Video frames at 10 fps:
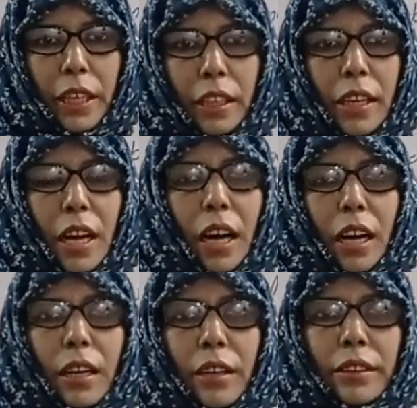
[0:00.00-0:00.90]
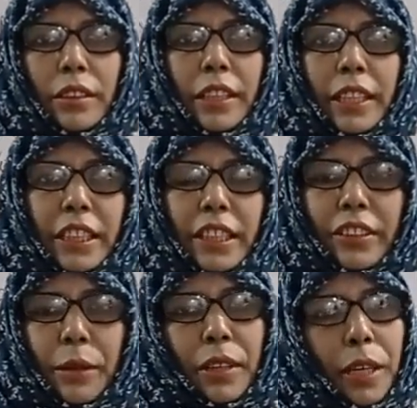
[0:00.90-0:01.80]
and the
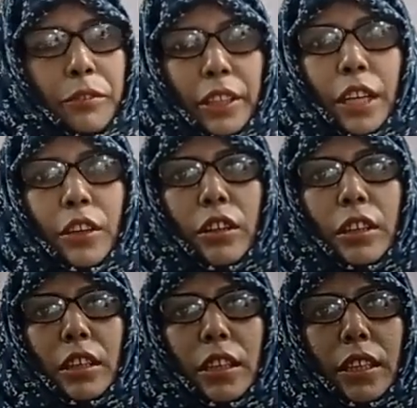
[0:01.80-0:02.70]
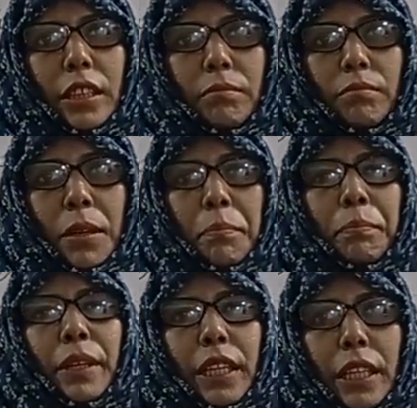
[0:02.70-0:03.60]
religious, sometimes we cannot
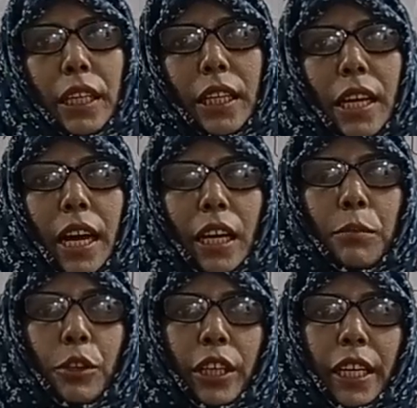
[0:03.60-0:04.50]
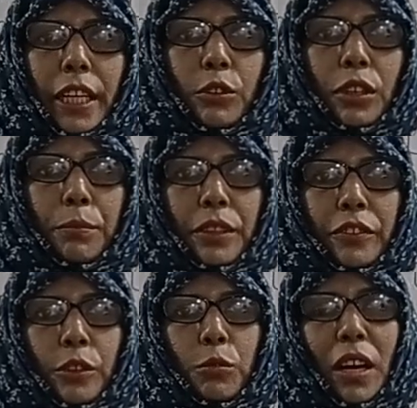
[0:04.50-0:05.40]
completely communicate to the
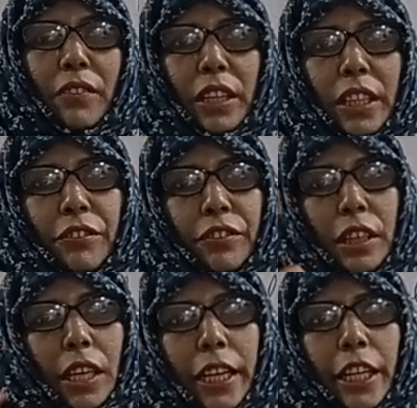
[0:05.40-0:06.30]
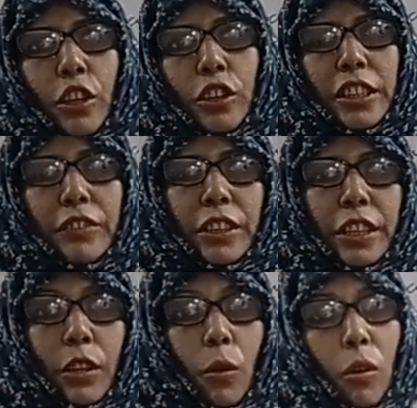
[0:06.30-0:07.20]
person who have a different ideologies
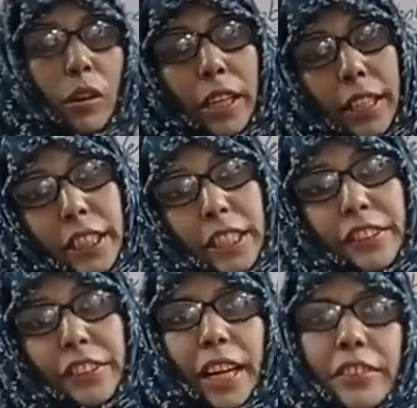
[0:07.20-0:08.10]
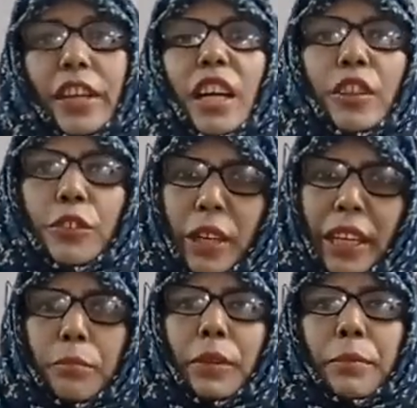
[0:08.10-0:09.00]
with their own religious sects. So
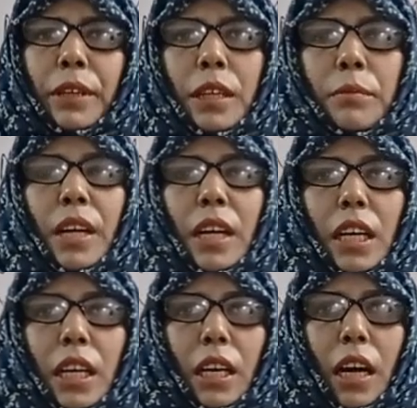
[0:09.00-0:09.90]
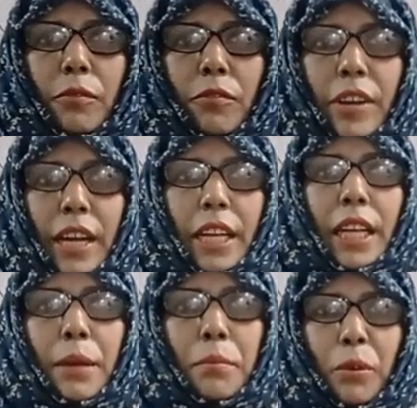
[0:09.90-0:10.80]
it may become a
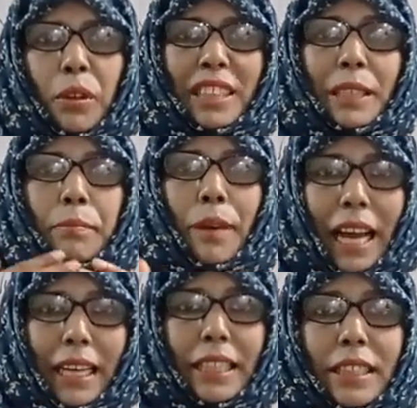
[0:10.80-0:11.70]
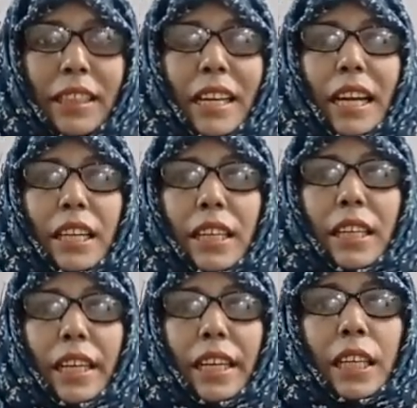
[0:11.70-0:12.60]
very important barrier
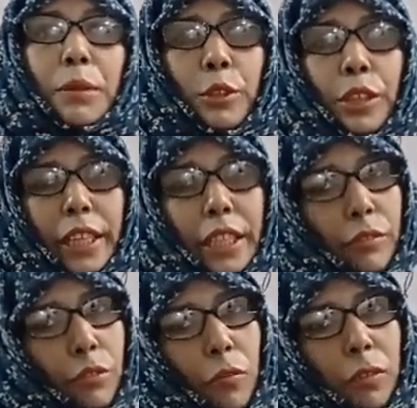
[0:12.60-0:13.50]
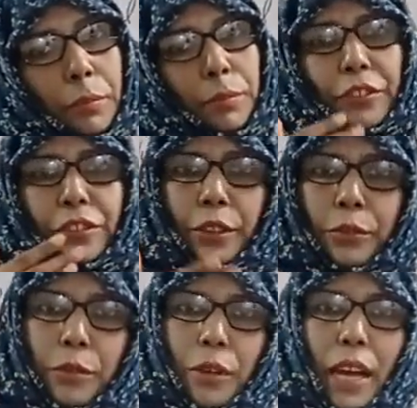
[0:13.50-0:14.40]
in communicating from one person
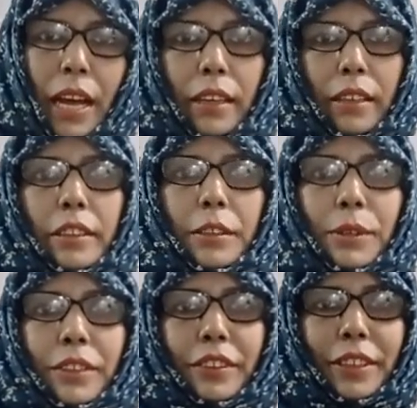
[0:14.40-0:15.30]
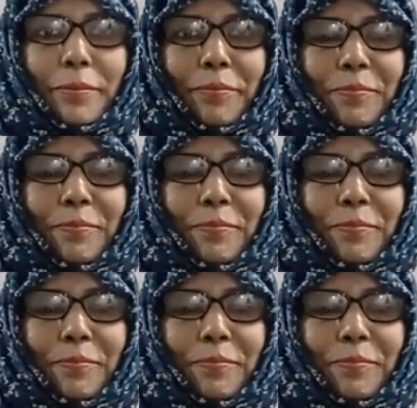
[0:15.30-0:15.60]
to another person.